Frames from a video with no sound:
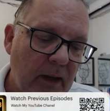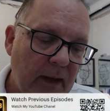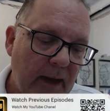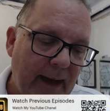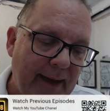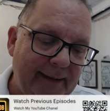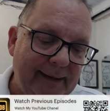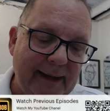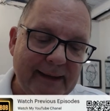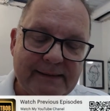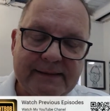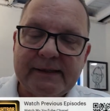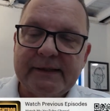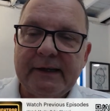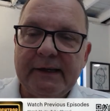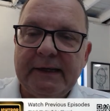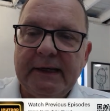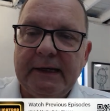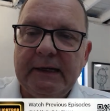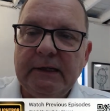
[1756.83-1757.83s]
And let's
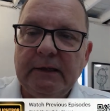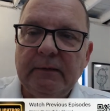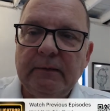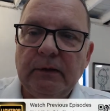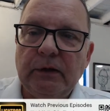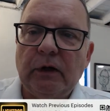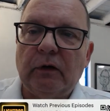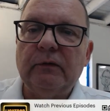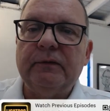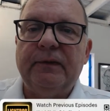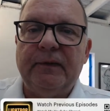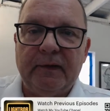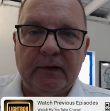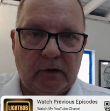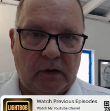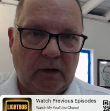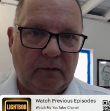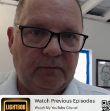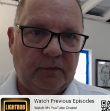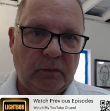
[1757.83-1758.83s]
say you don't feel
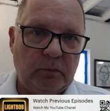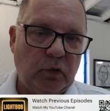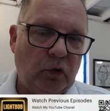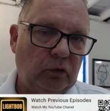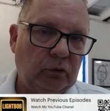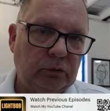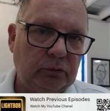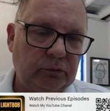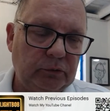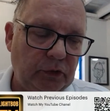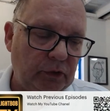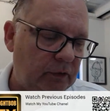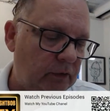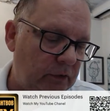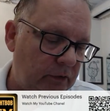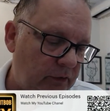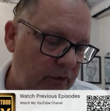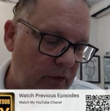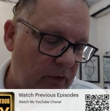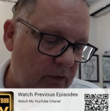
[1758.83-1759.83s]
comfortable.
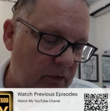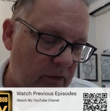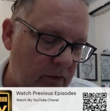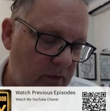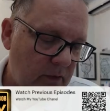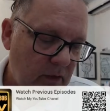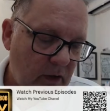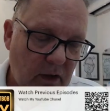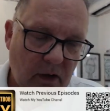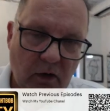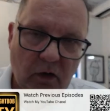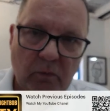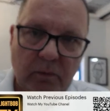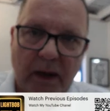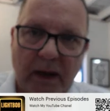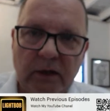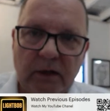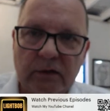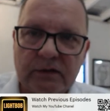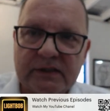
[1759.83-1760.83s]
You're all
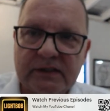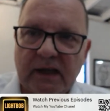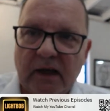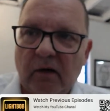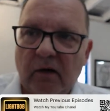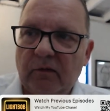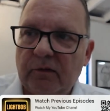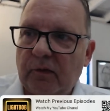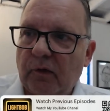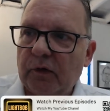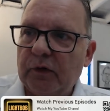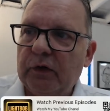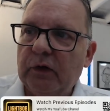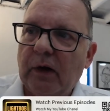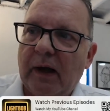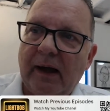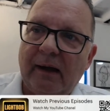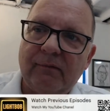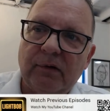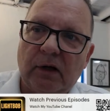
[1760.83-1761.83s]
by yourself, or you
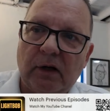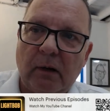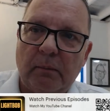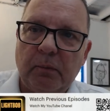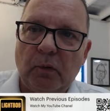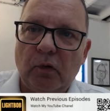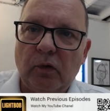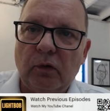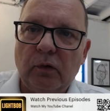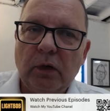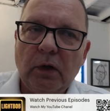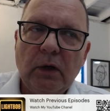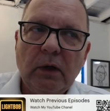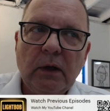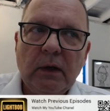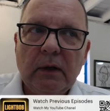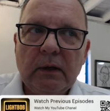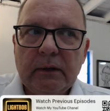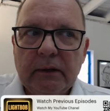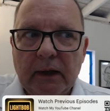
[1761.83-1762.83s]
have a couple,
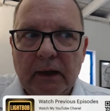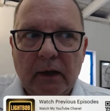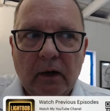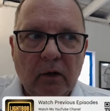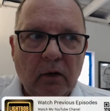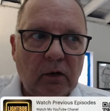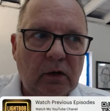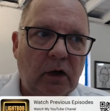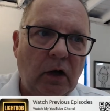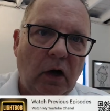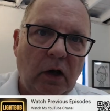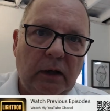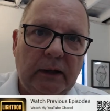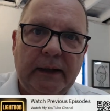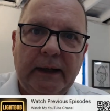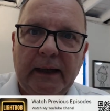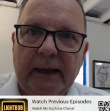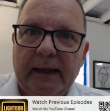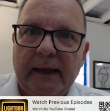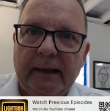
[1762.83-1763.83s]

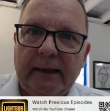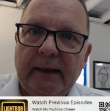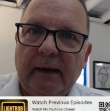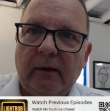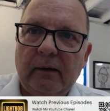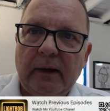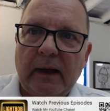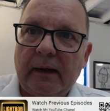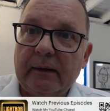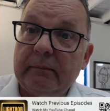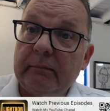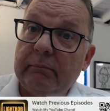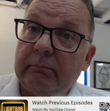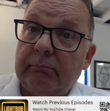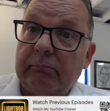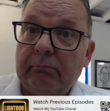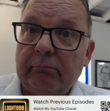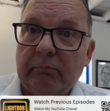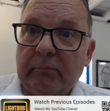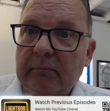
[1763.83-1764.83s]
colleague, and they're not,
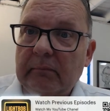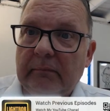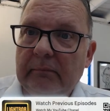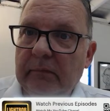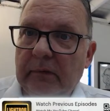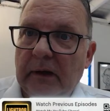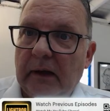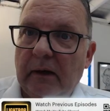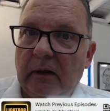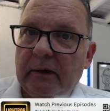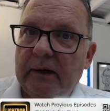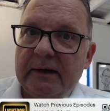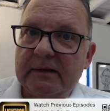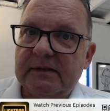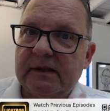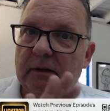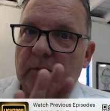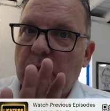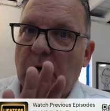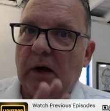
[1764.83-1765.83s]
they
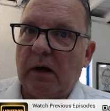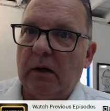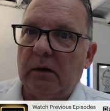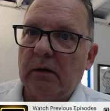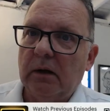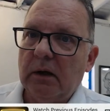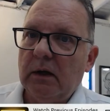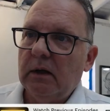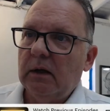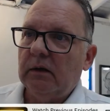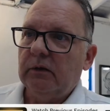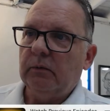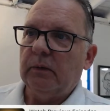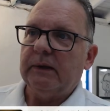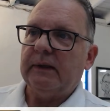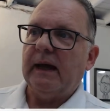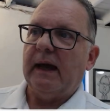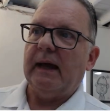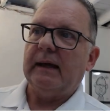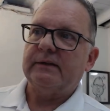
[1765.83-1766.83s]
said, well, with
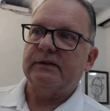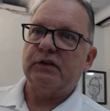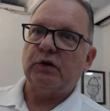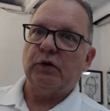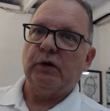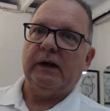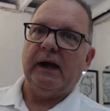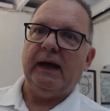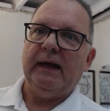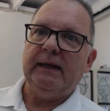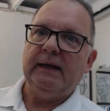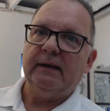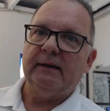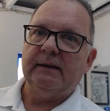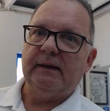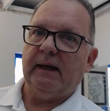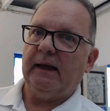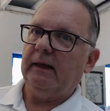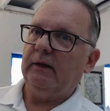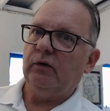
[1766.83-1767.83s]
that circadian
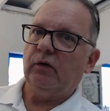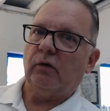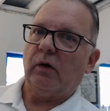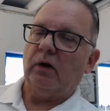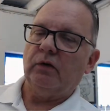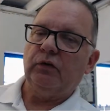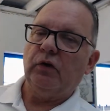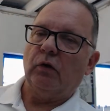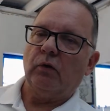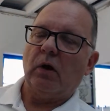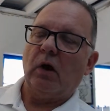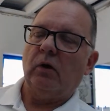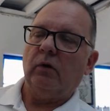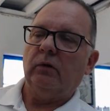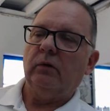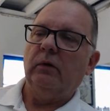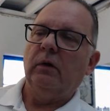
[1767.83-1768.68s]
thing, you're on your own.